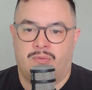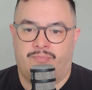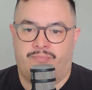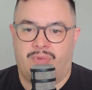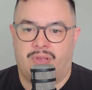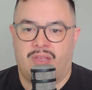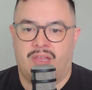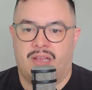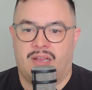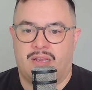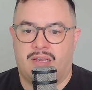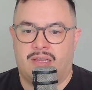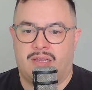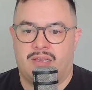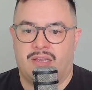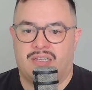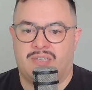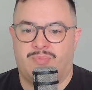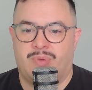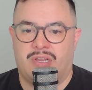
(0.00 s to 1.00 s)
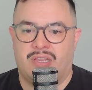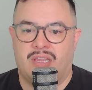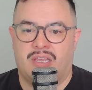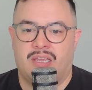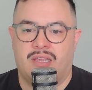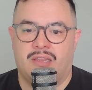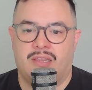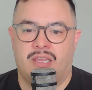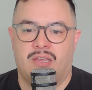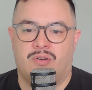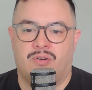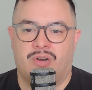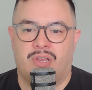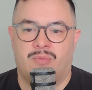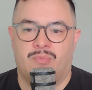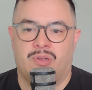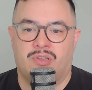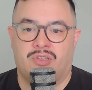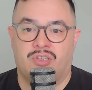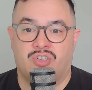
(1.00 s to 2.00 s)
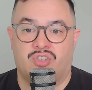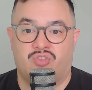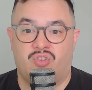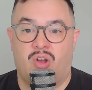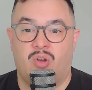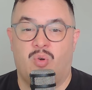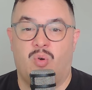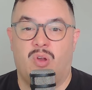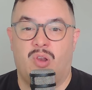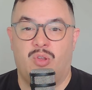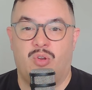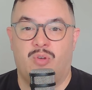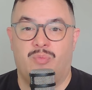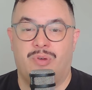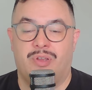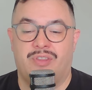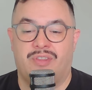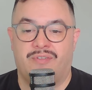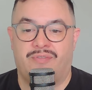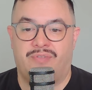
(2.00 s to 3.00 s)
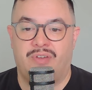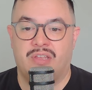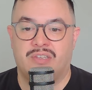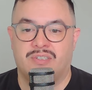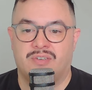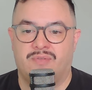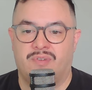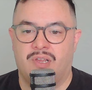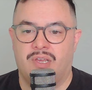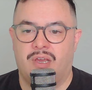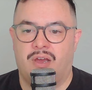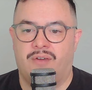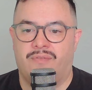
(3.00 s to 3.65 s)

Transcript: But expect Nikorima to struggle a little bit defensively.